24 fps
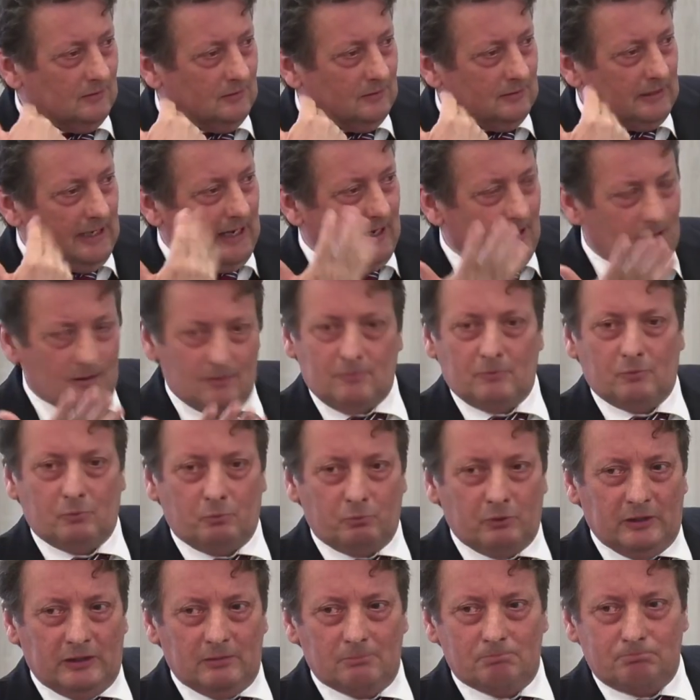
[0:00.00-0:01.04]
Now,
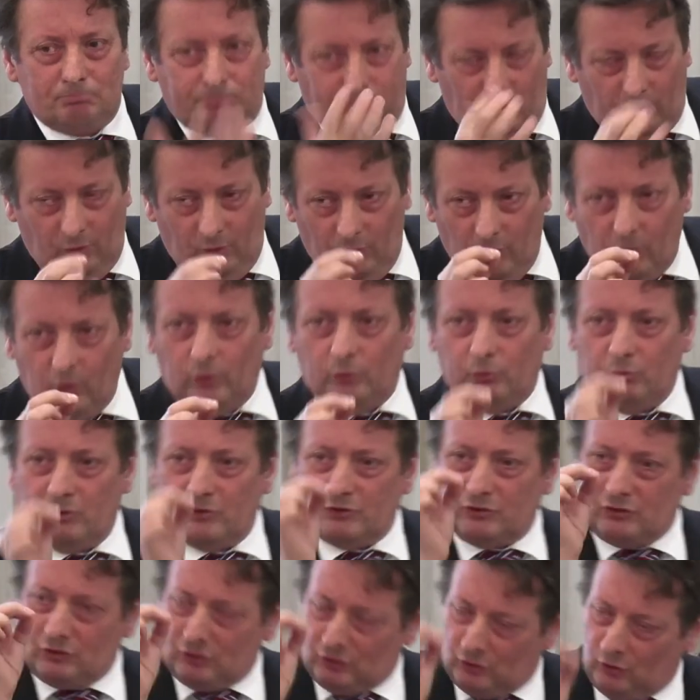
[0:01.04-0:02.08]
when Paul
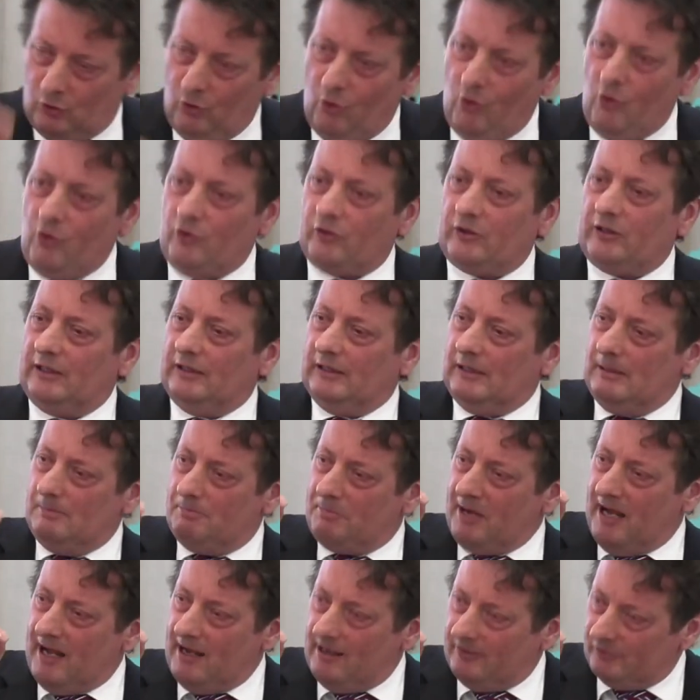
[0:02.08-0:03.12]
was talking
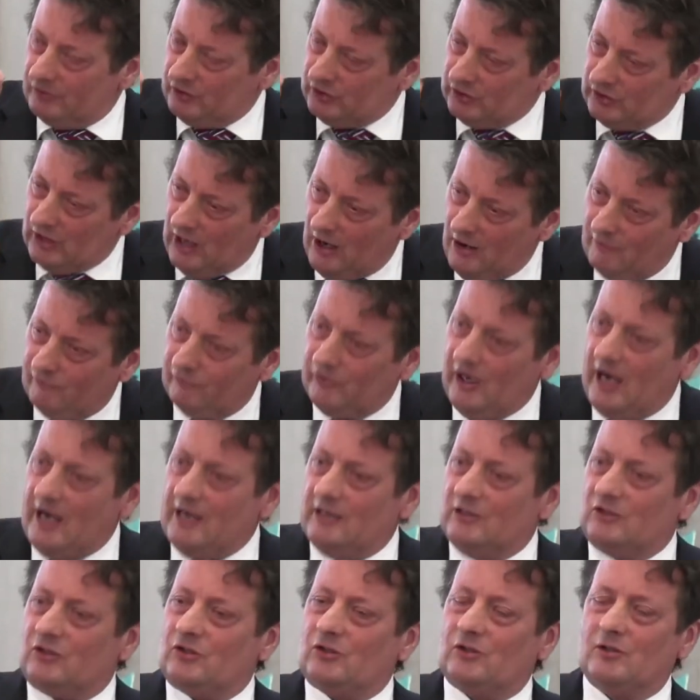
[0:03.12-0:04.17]
about
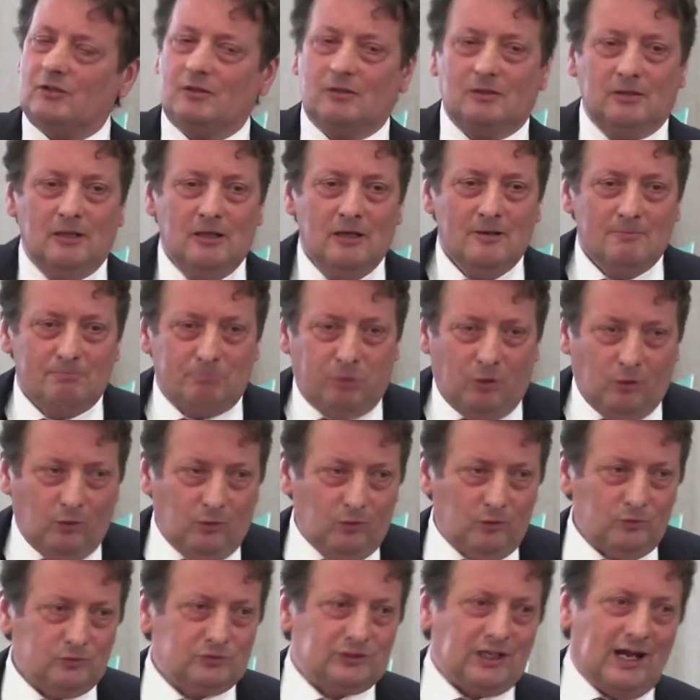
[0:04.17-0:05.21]
salvation,
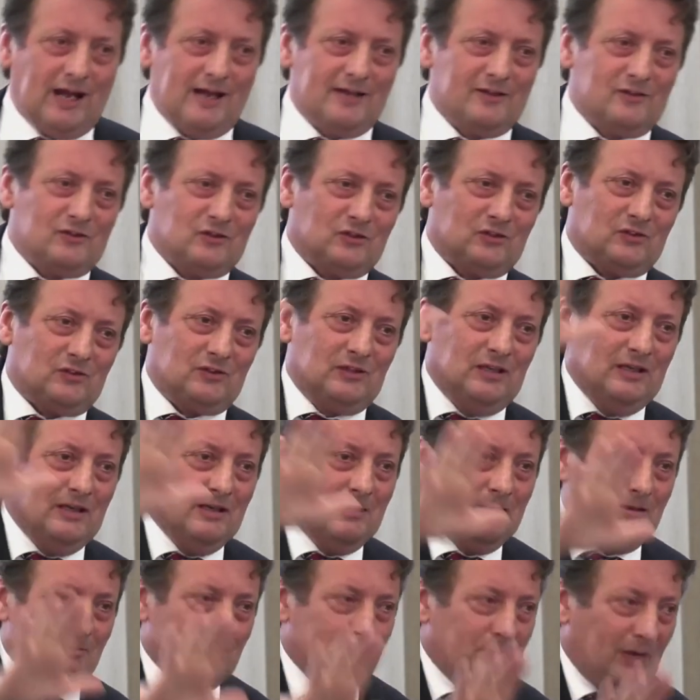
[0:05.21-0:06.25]
Paul takes
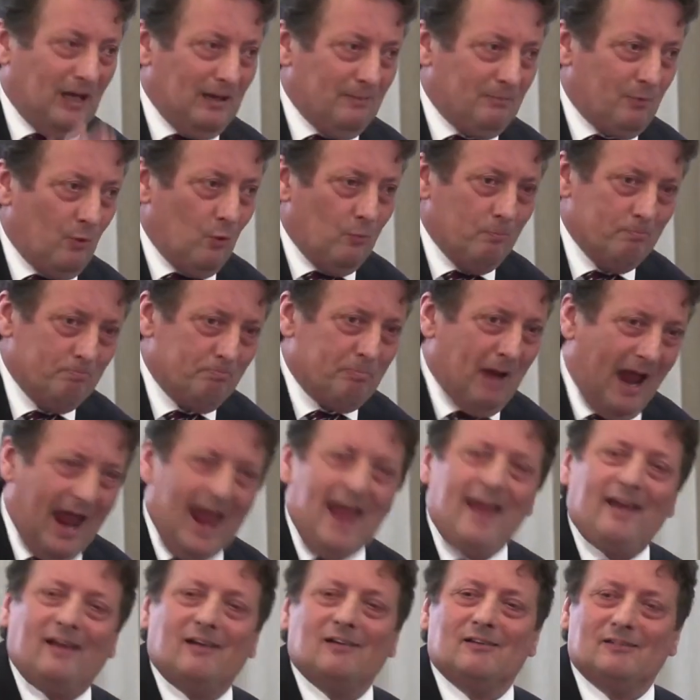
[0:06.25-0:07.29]
people
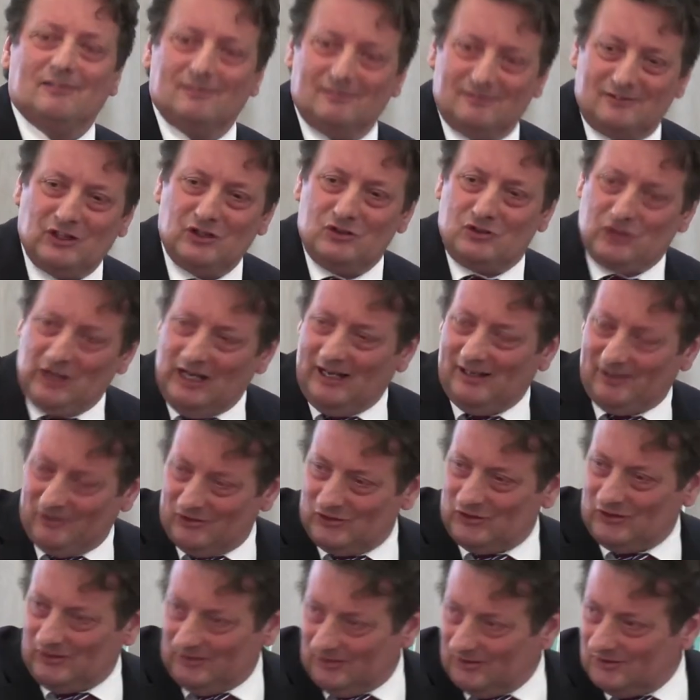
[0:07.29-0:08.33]
back to
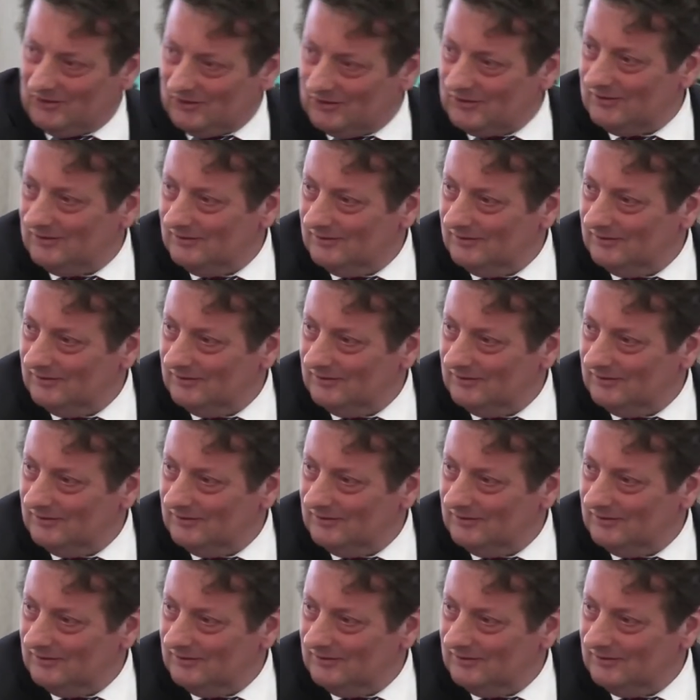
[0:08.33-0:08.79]
Genesis,